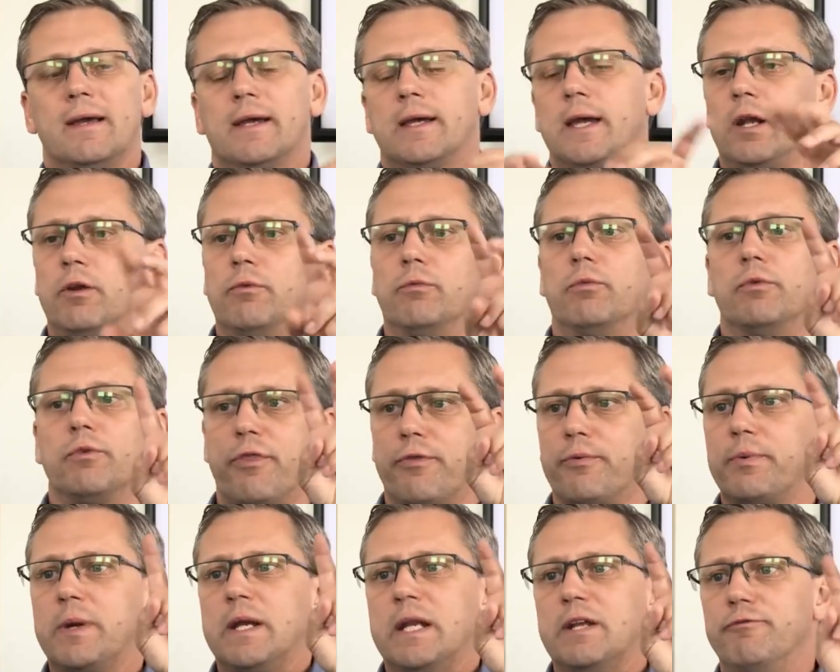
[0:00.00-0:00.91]
kind of
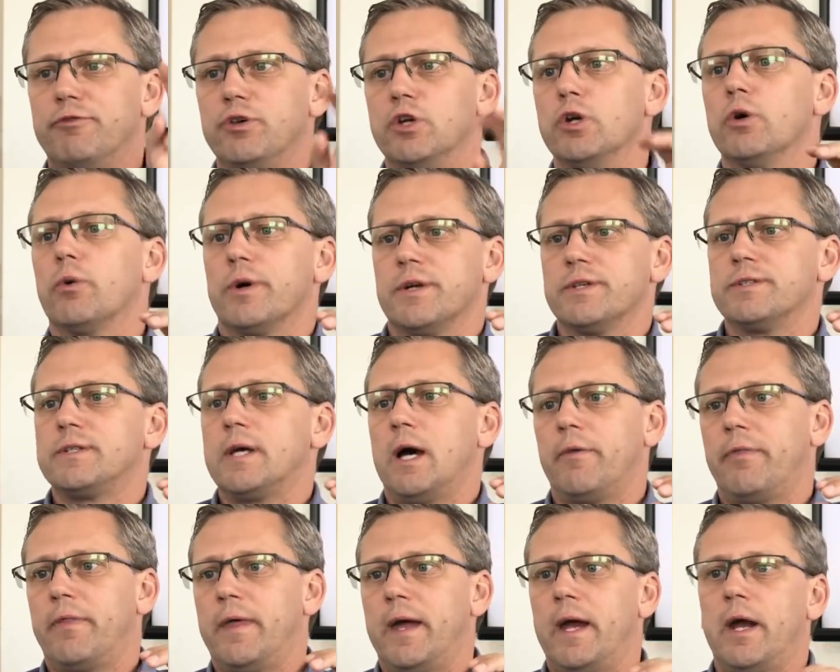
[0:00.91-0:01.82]
3D viewers
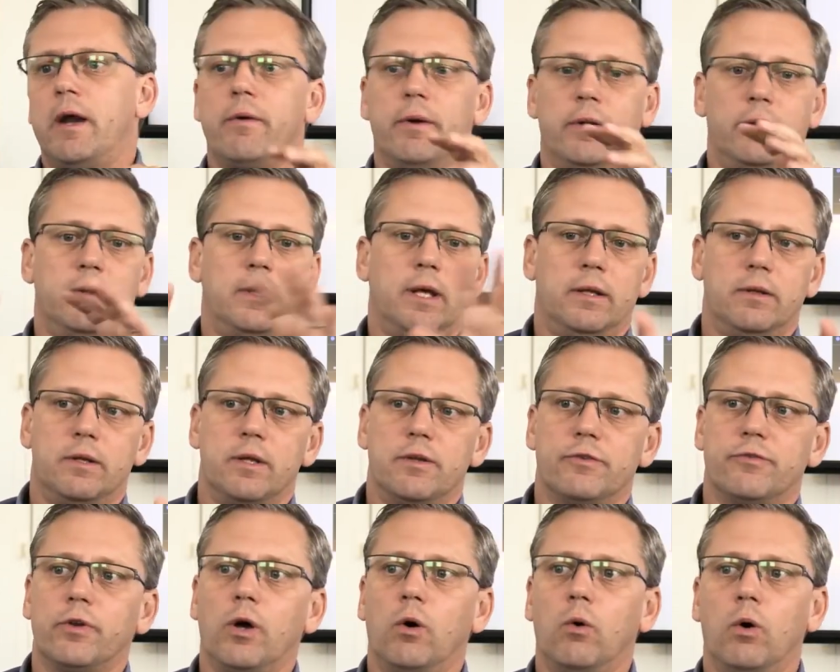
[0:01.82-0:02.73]
out there
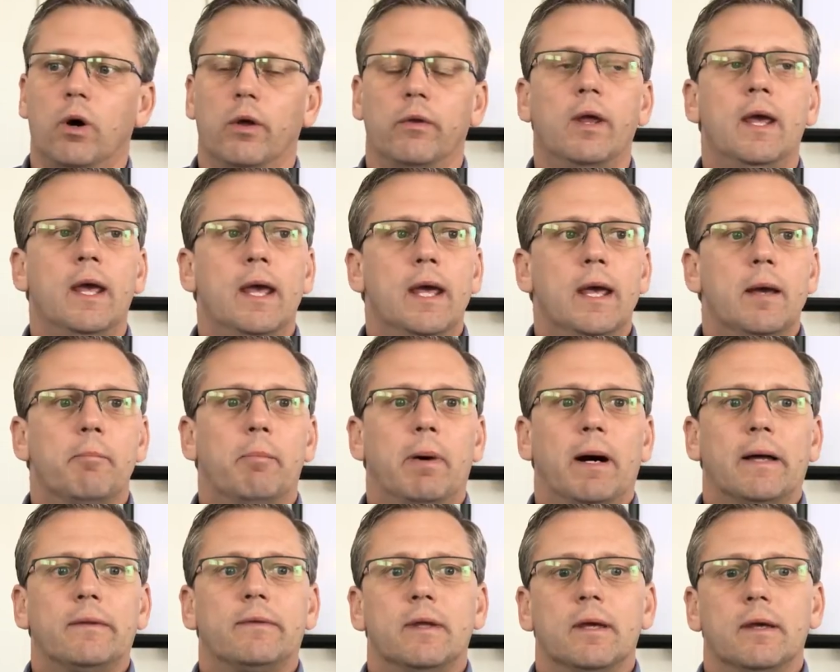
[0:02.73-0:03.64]
and so on.
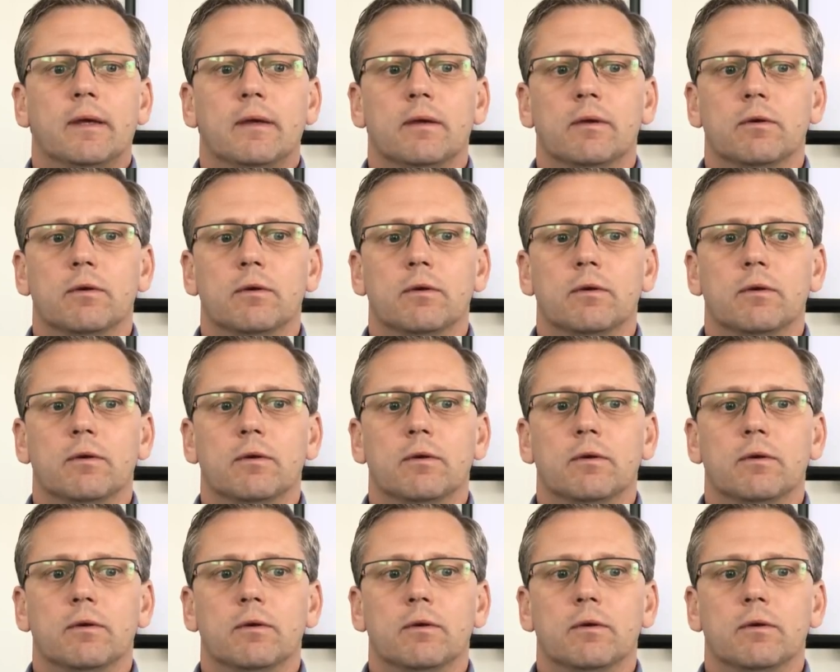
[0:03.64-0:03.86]
But